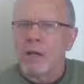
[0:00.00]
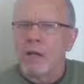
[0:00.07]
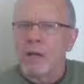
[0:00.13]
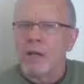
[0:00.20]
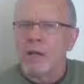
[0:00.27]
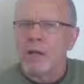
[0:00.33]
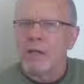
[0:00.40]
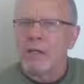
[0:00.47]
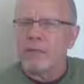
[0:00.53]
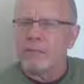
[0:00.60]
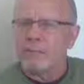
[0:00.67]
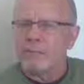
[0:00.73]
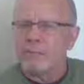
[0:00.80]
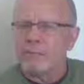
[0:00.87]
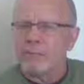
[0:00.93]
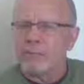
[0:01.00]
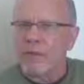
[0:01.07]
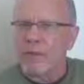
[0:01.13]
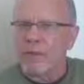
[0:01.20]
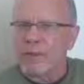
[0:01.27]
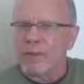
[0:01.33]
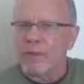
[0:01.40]
and the
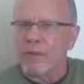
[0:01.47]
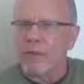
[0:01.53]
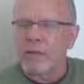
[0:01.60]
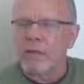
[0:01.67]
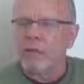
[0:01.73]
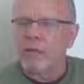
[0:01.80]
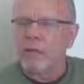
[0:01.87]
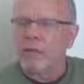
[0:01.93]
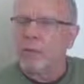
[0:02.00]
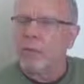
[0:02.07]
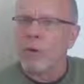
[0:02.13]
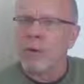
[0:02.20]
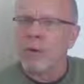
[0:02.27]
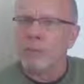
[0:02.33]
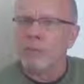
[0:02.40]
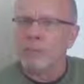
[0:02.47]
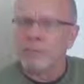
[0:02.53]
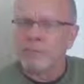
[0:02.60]
strengths of the web.